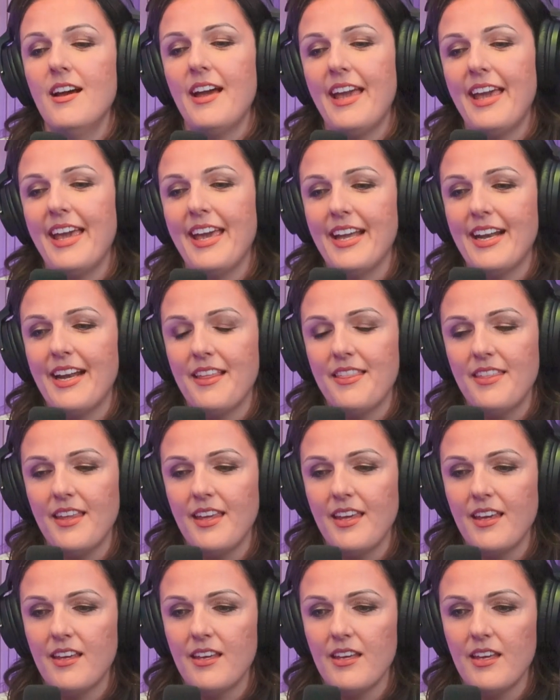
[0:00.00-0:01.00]
and I
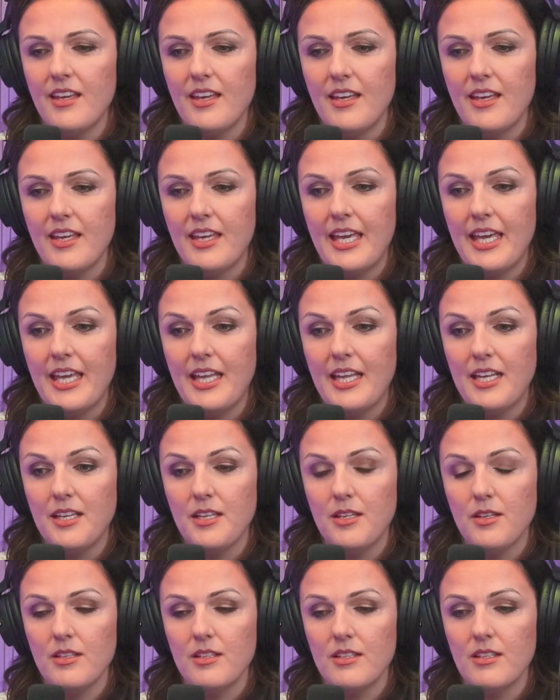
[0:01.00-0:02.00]
think
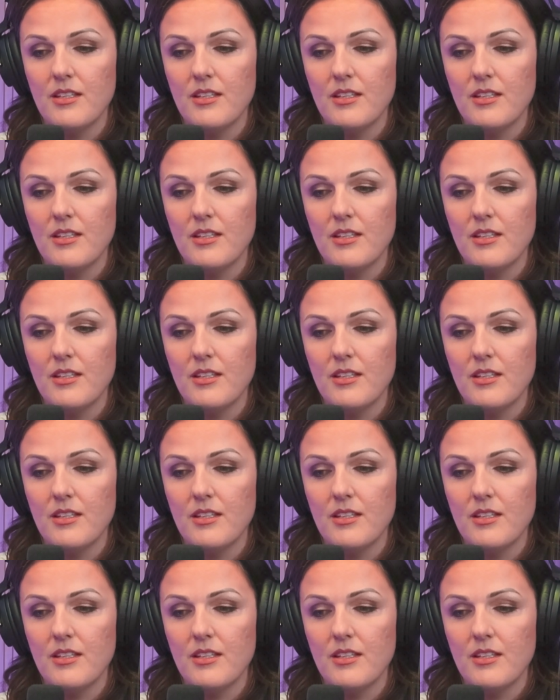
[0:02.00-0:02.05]
can